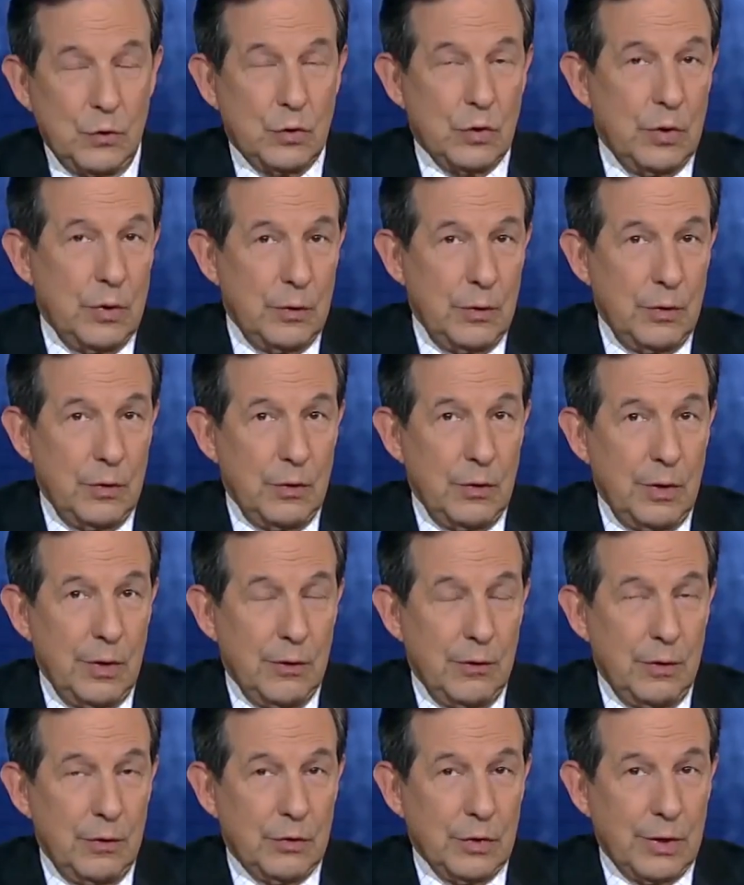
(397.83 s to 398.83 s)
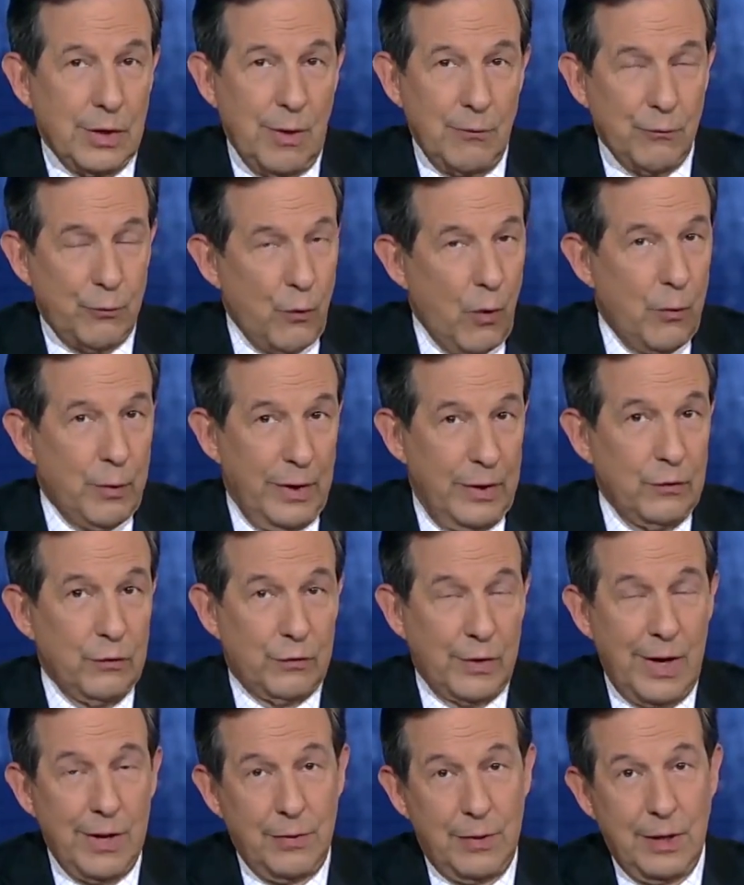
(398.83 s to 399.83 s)
To come forward
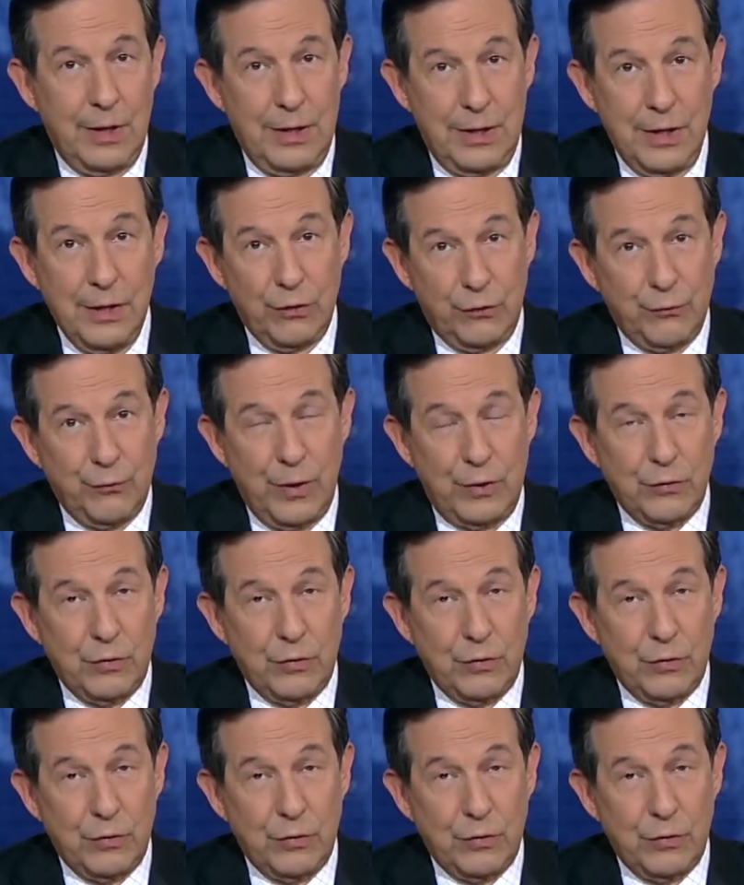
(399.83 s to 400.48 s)
and say that he is fit.